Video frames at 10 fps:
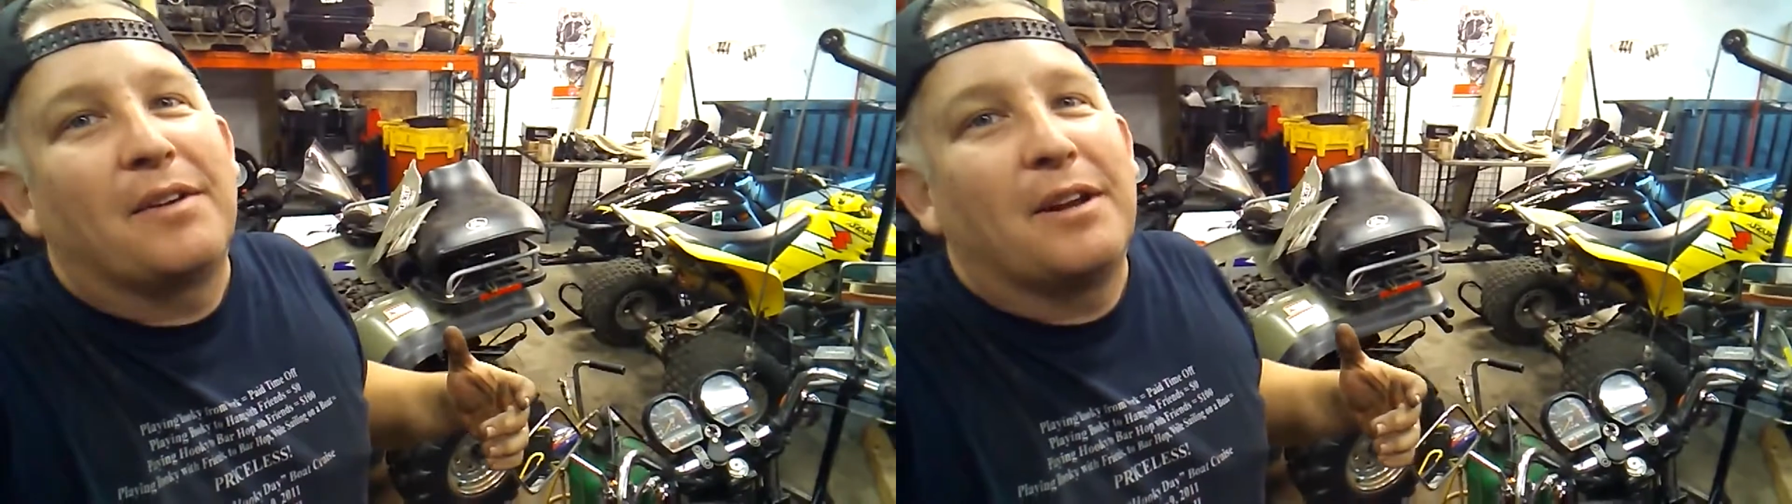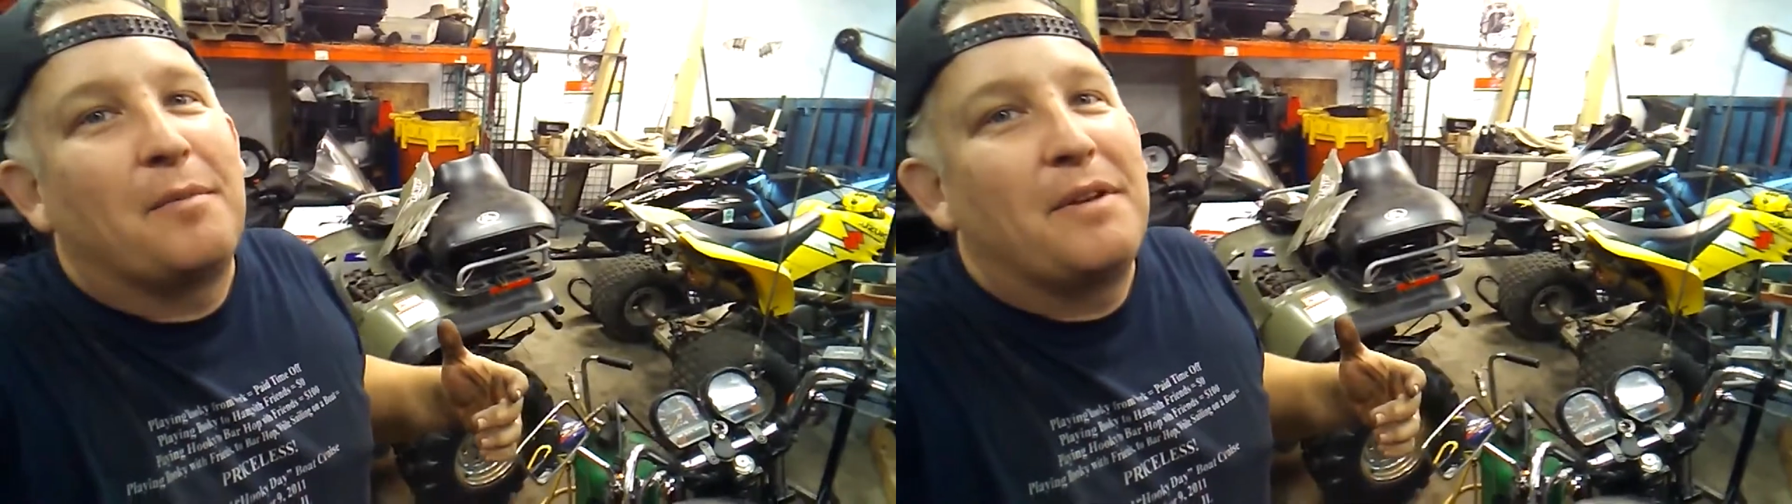
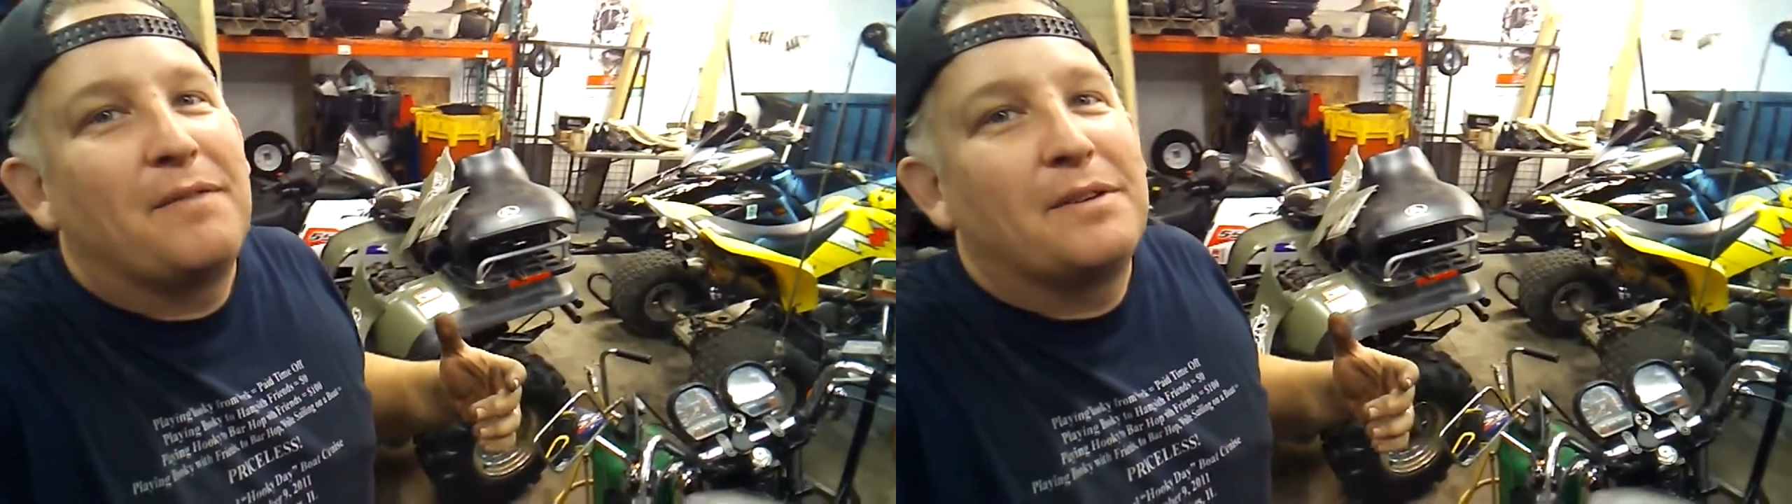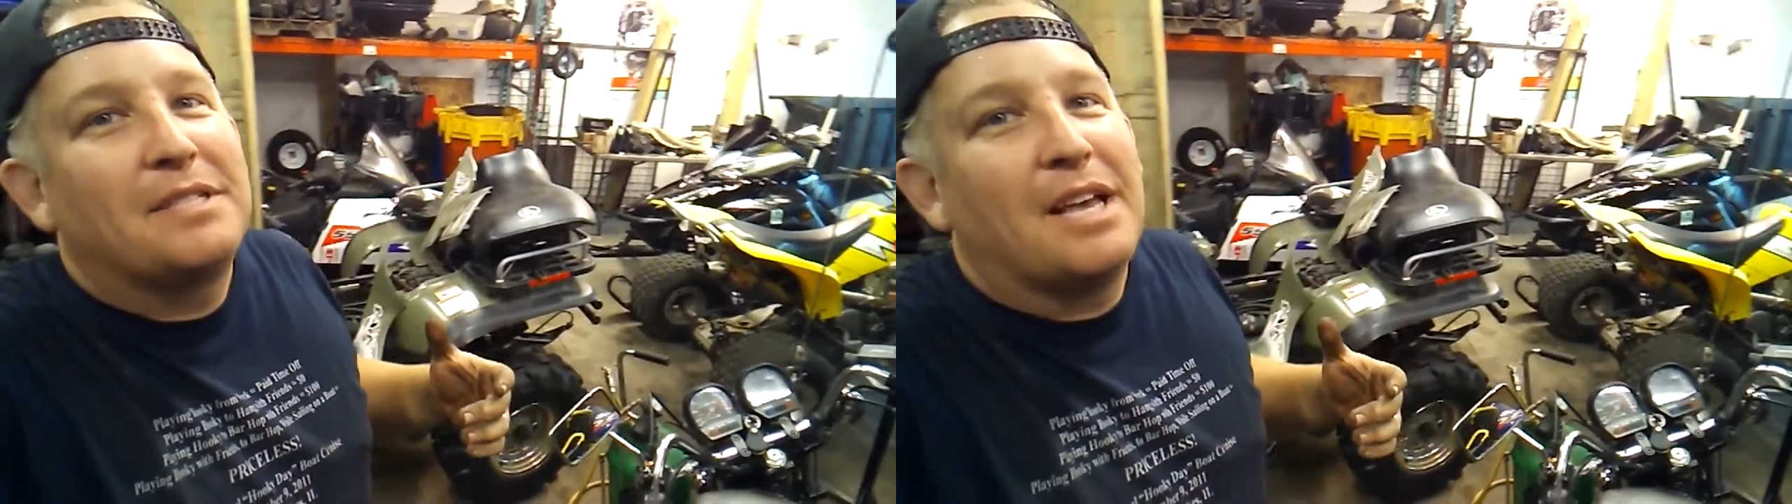They're going to be
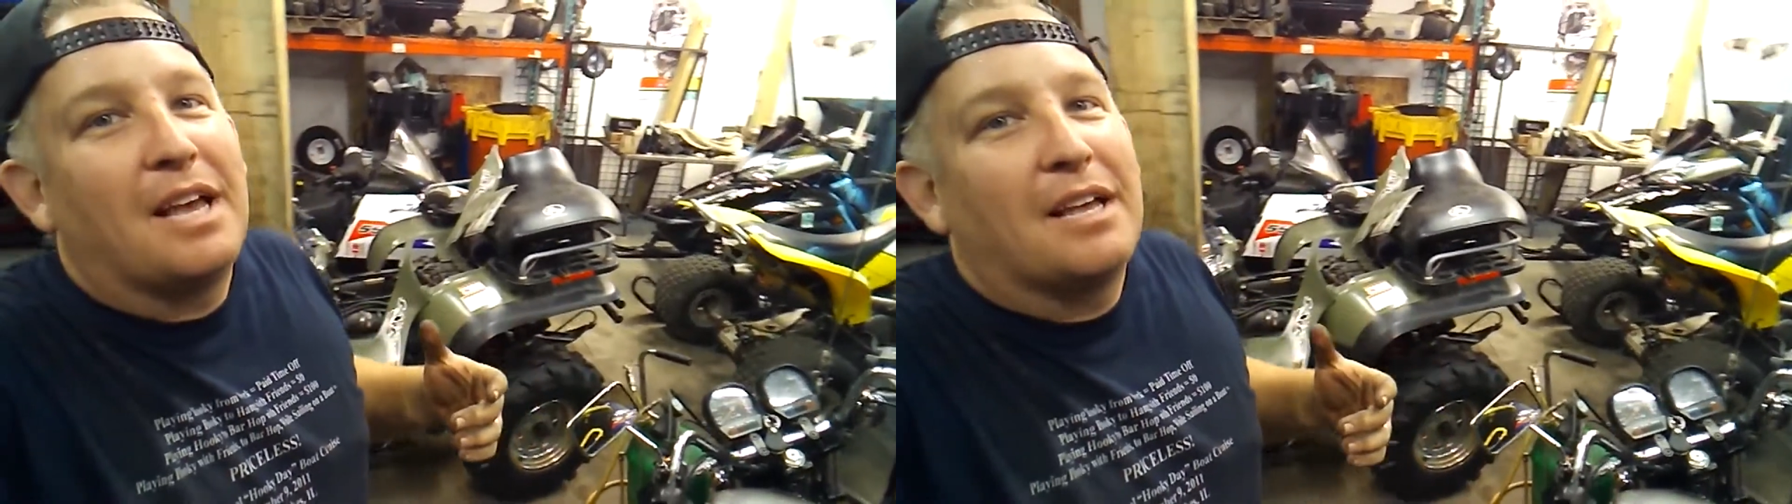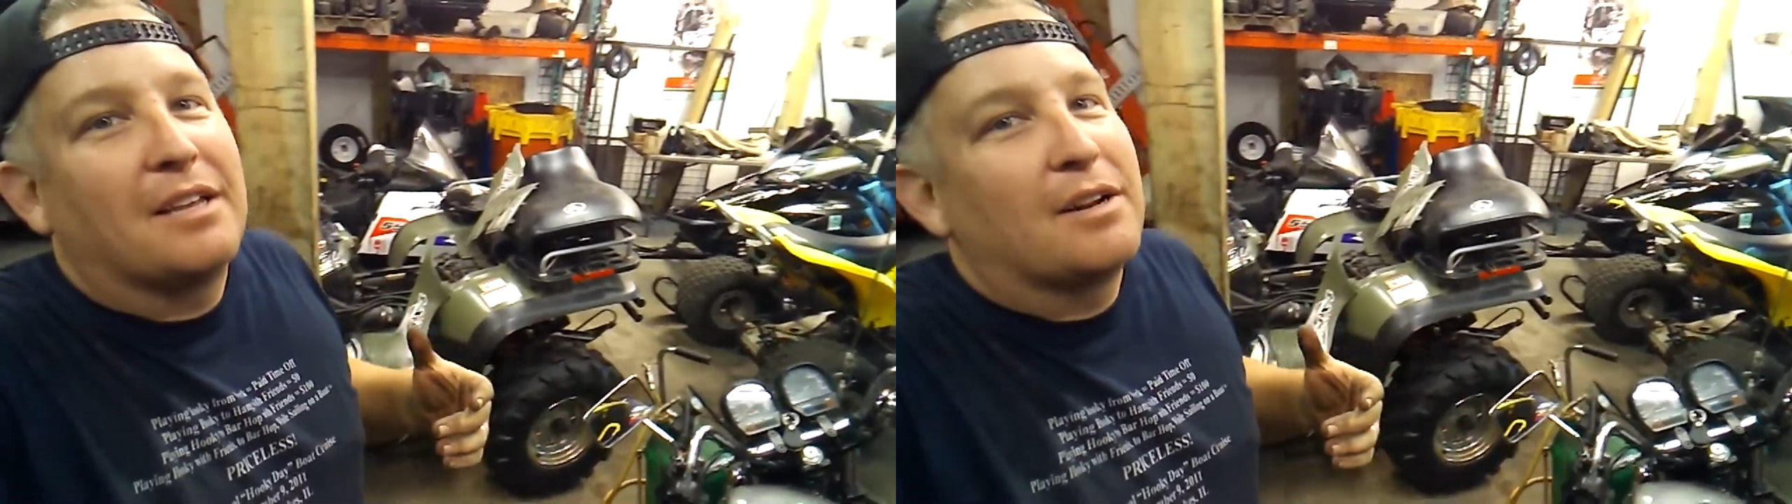for sale.